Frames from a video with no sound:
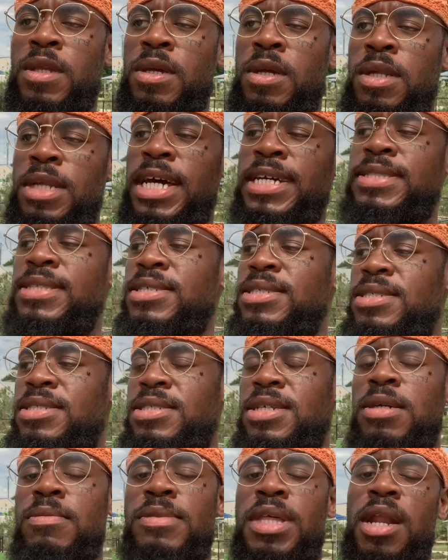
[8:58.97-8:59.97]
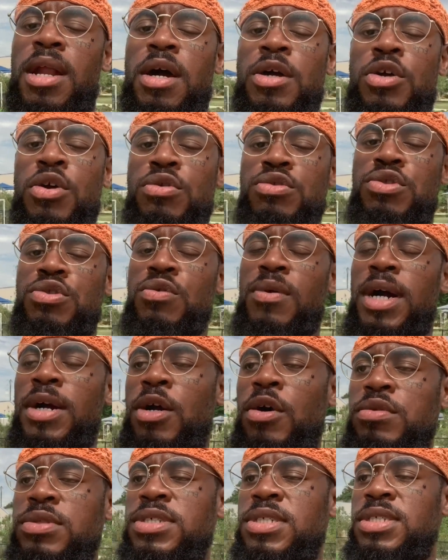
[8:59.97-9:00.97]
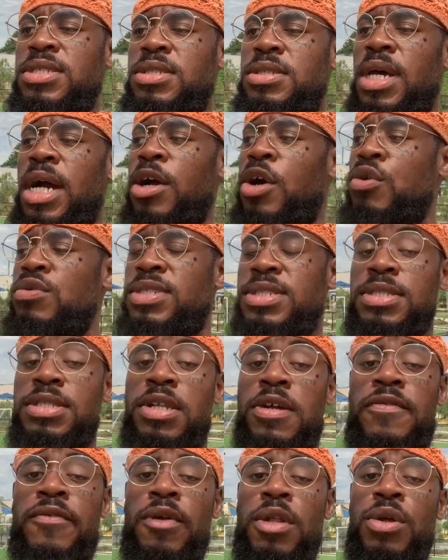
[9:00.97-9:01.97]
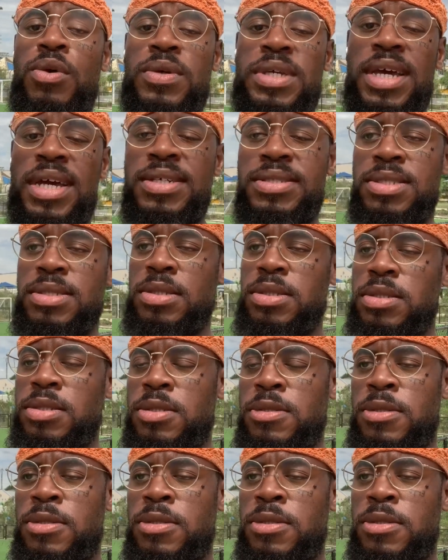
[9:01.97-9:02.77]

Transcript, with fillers: Like this gym that I go to, I go to this, I go to different locations.